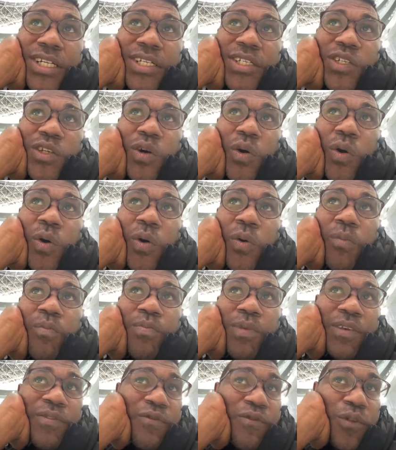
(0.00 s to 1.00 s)
or
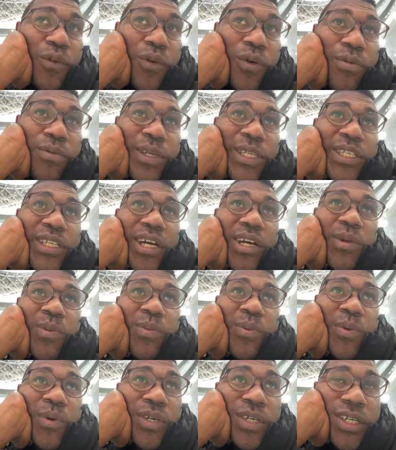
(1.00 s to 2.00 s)
before we start
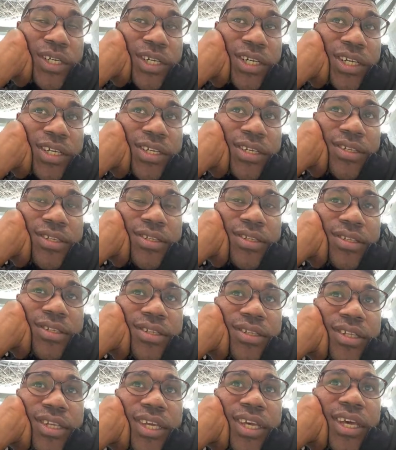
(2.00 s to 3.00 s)
work,
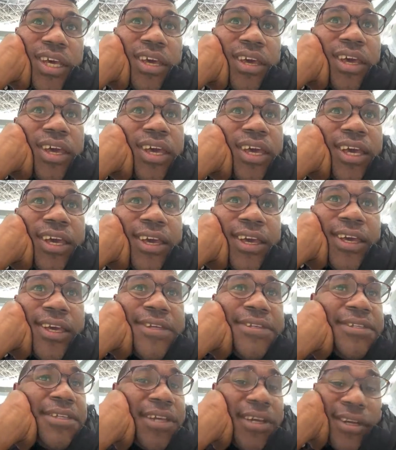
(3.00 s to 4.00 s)

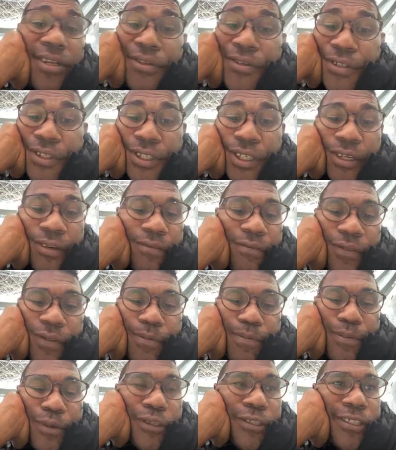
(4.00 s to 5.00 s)
he's a
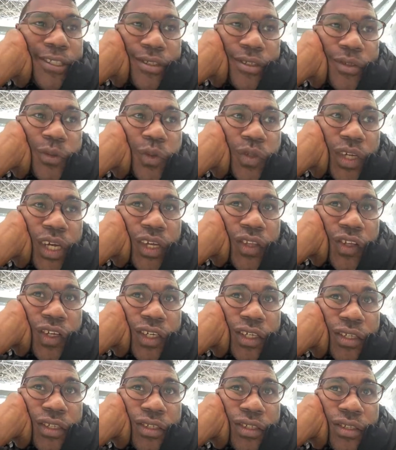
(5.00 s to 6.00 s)
different person altogether.
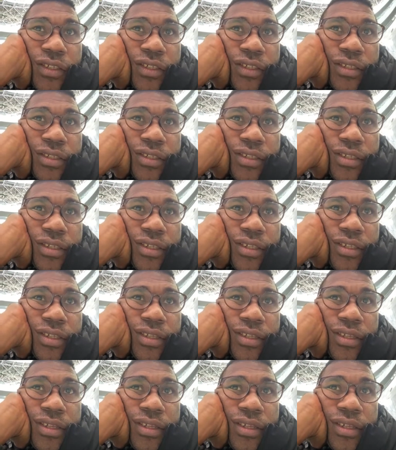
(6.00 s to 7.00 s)

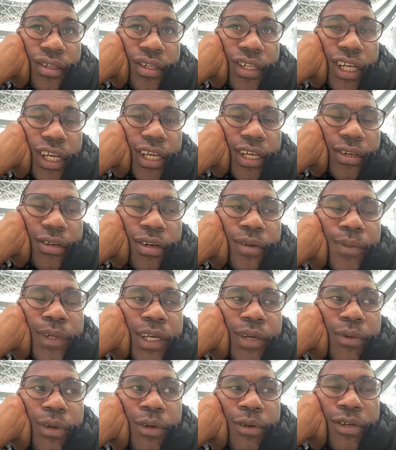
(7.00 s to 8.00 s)
Like
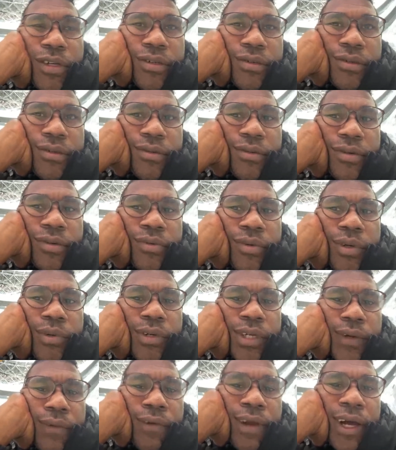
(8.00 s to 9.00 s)
normally we
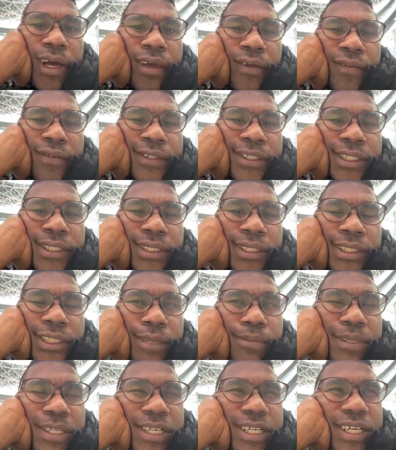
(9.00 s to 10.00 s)
would arrive
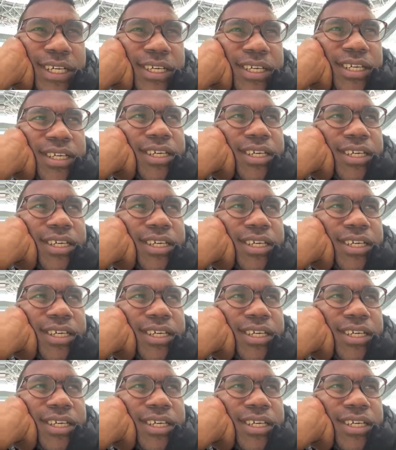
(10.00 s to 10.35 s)
something like